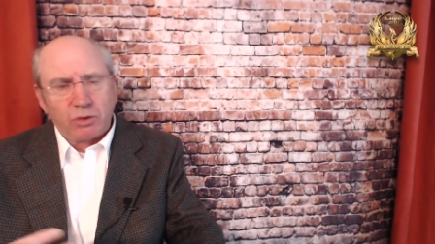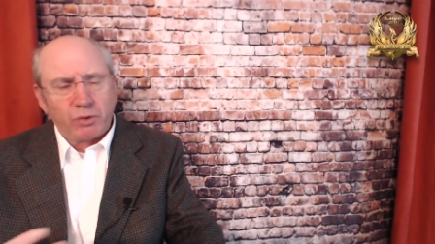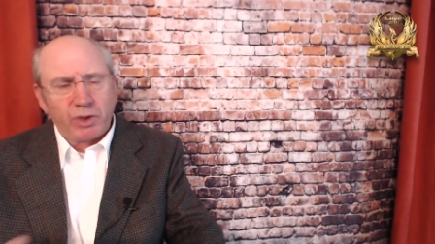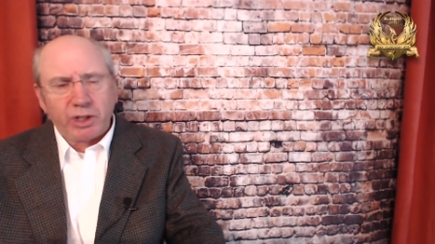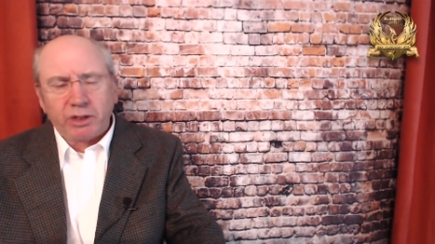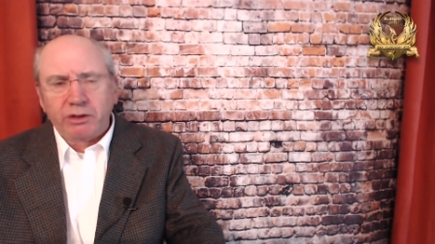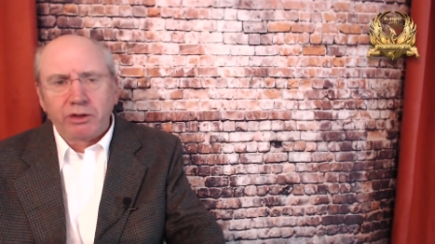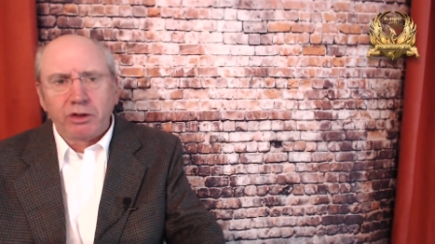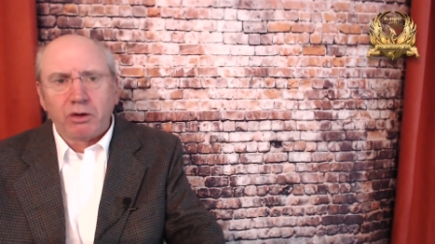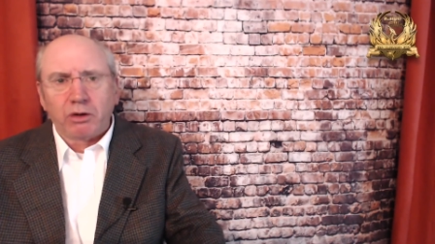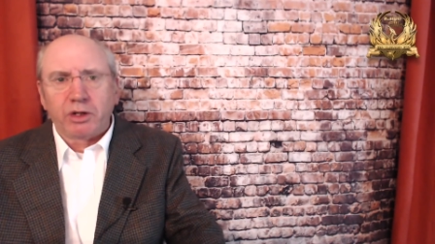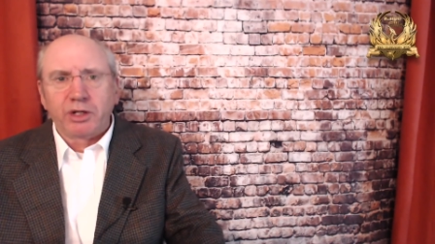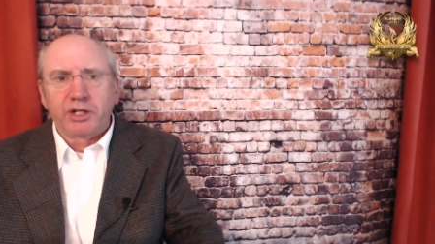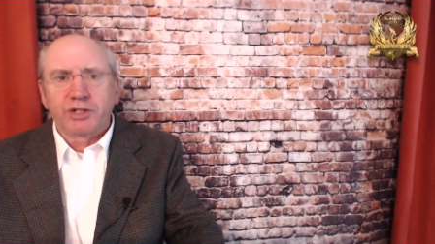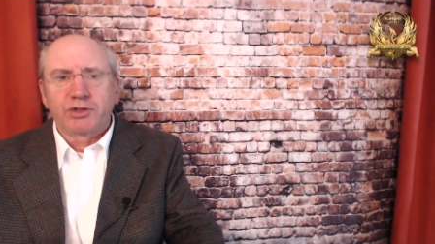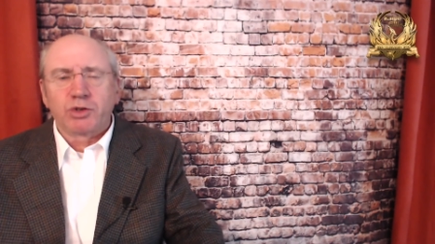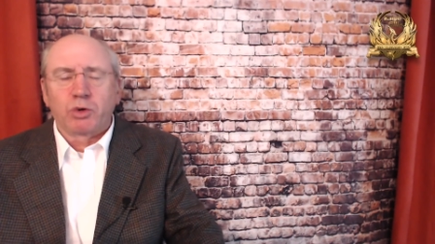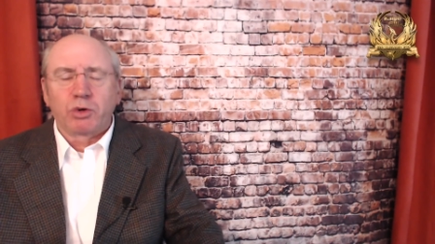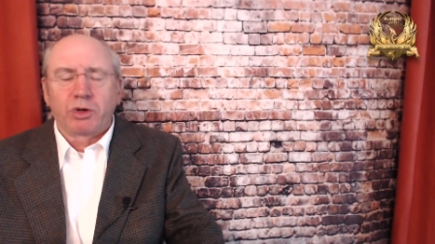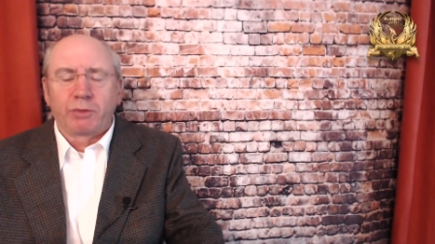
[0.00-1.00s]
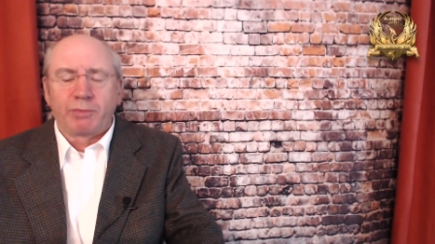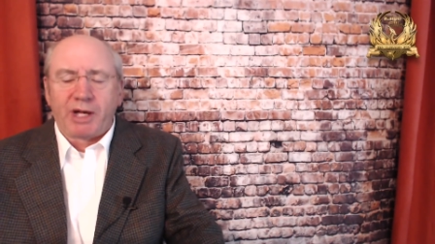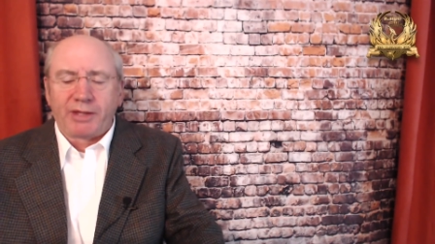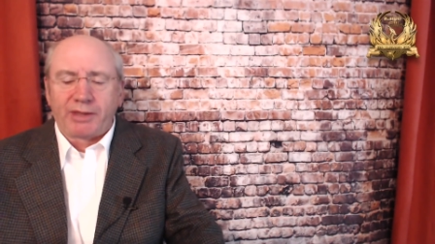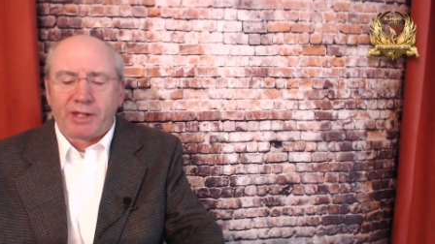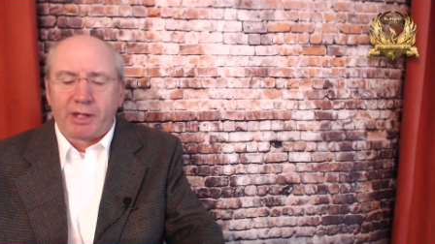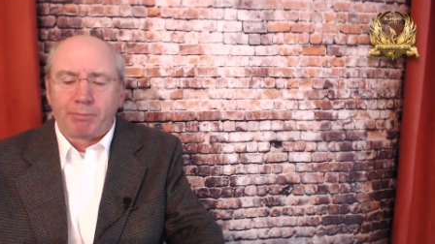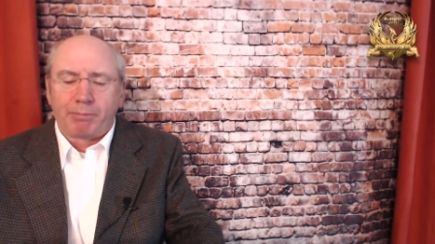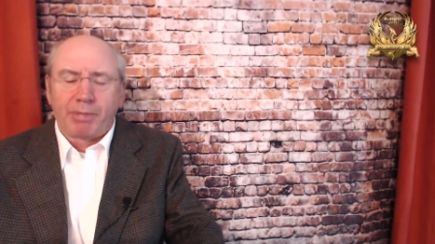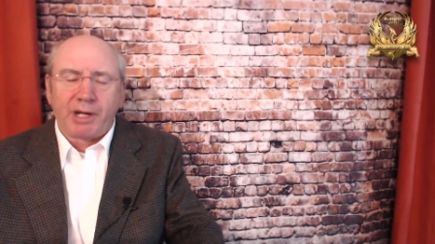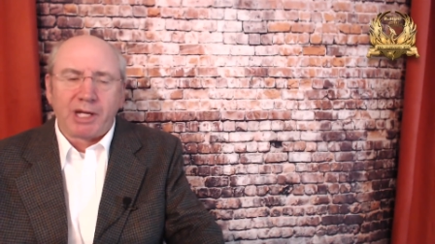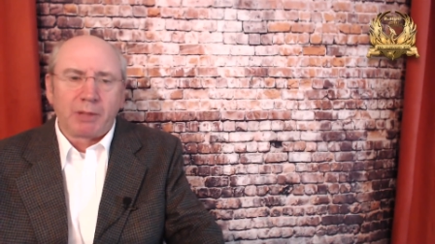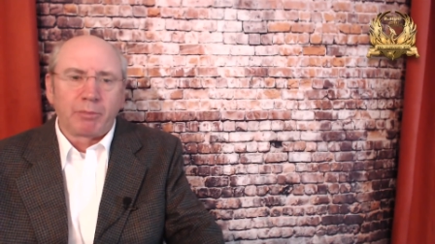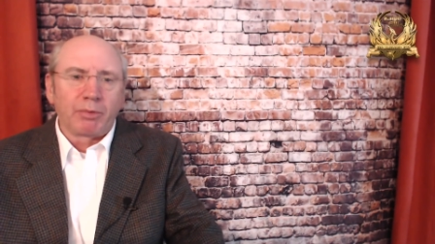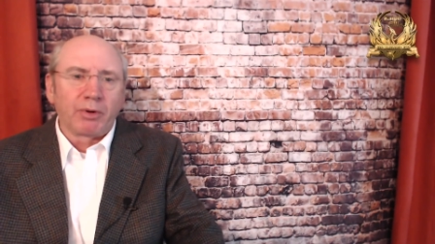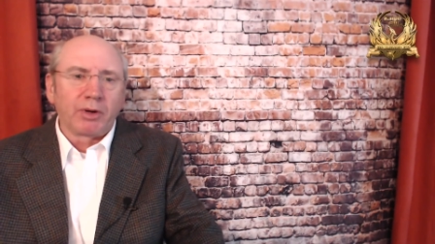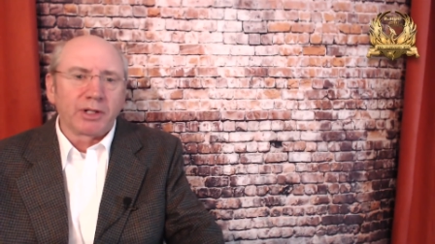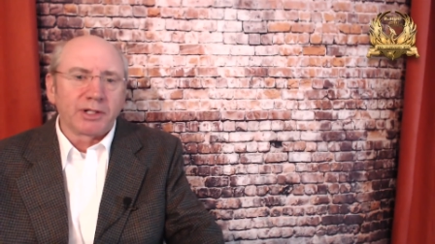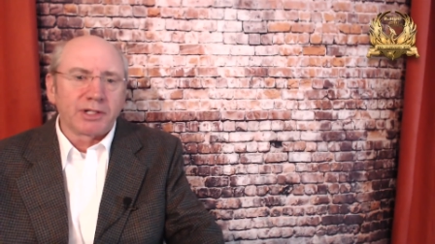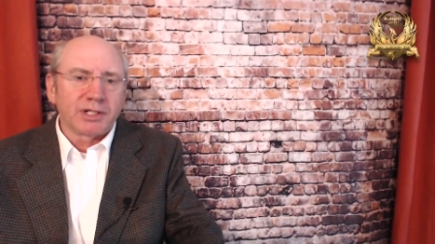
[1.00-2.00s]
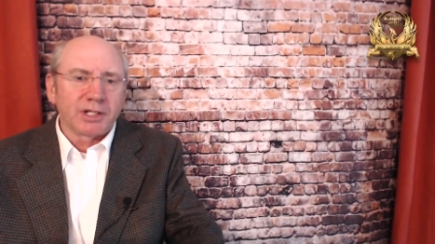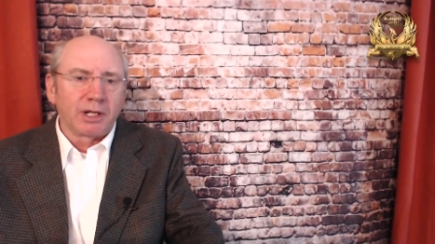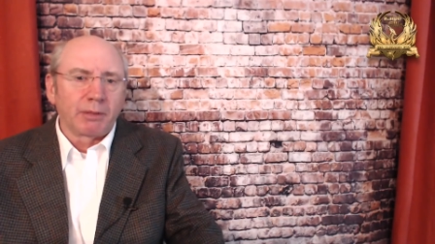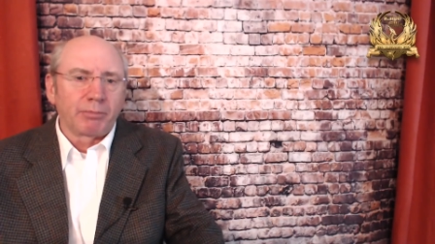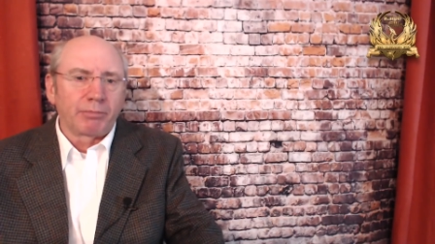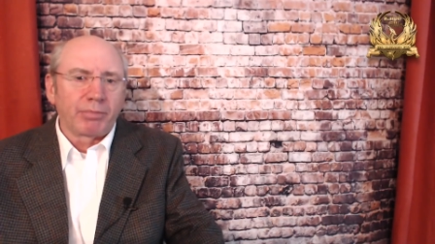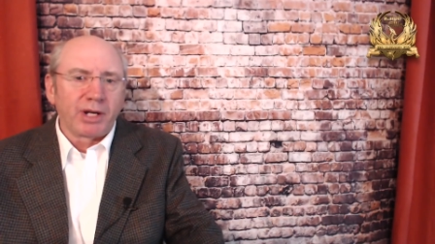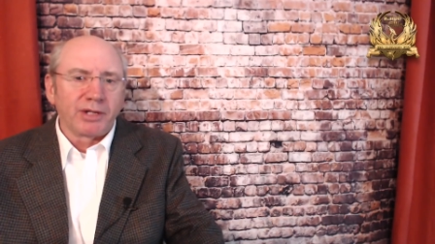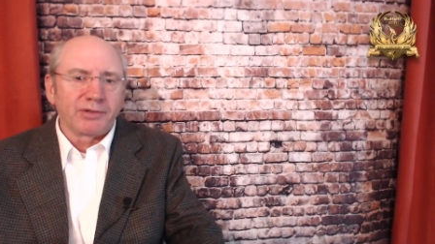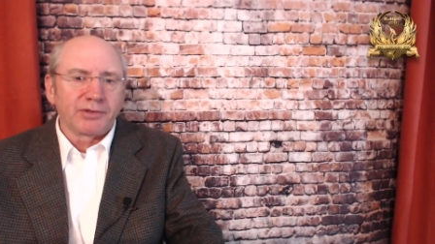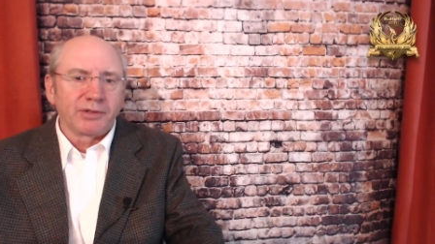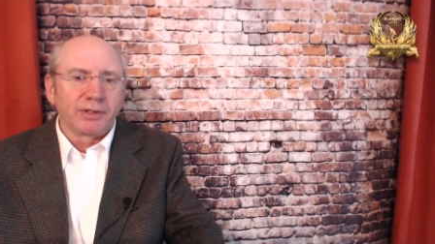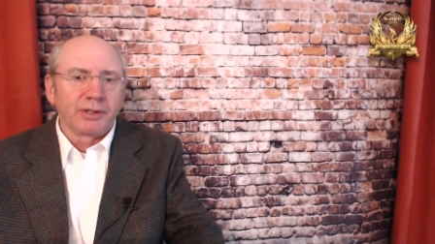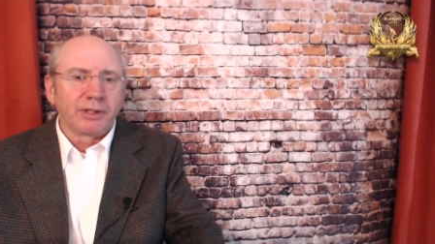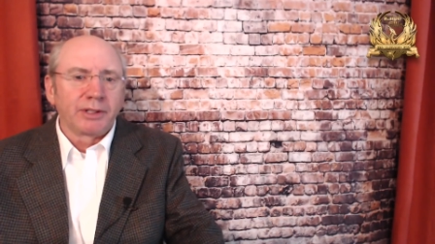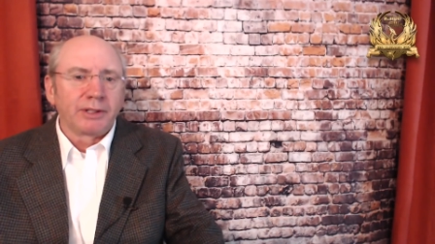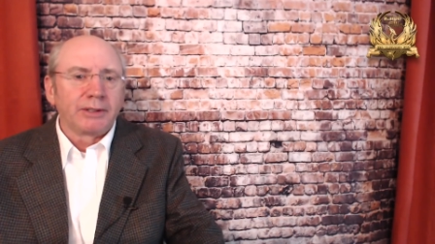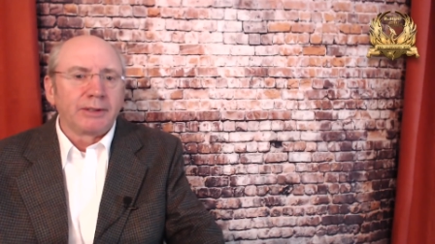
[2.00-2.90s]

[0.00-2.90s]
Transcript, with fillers: We're not going to talk about that paper at uh, present.